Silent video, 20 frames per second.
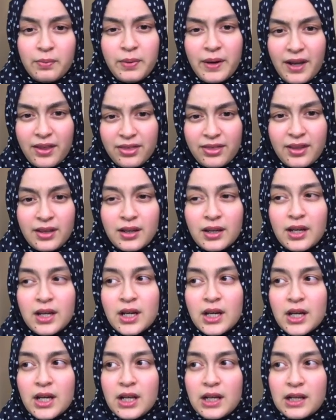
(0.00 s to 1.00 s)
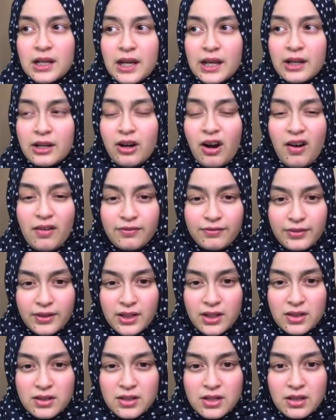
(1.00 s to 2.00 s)
But I think like
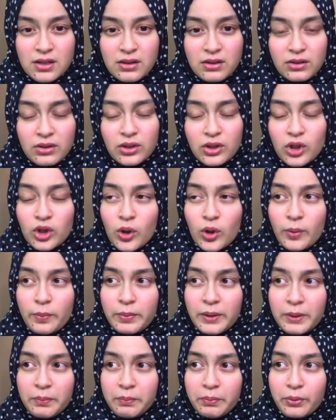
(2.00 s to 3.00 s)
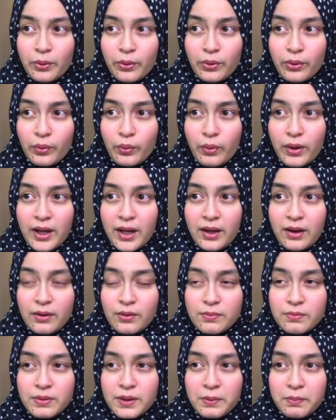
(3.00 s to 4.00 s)
confidence and, people, the way
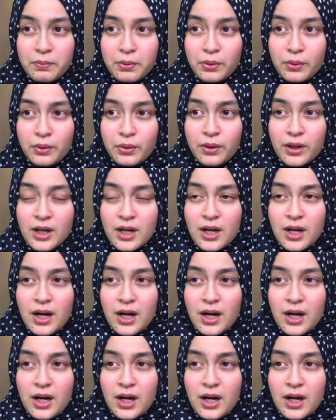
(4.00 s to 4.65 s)
people